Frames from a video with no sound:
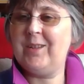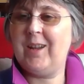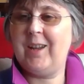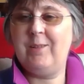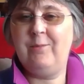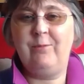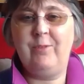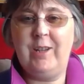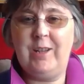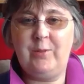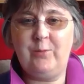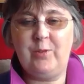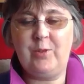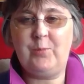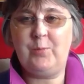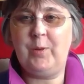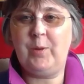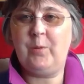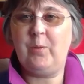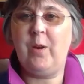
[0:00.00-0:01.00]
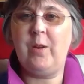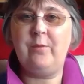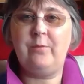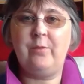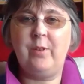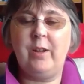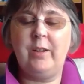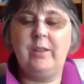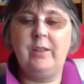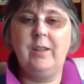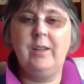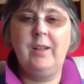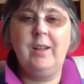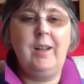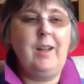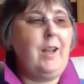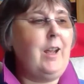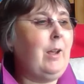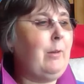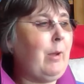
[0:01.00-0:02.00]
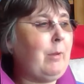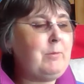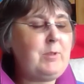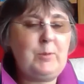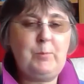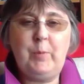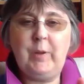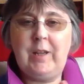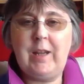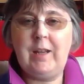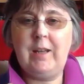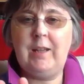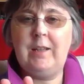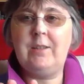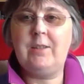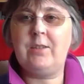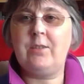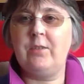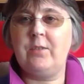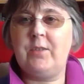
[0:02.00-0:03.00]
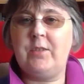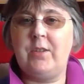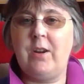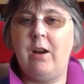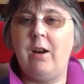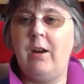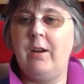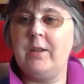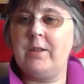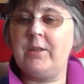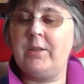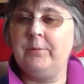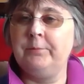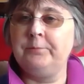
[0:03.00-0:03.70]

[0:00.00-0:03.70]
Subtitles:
read, which would be quite fun. And I'm beginning to start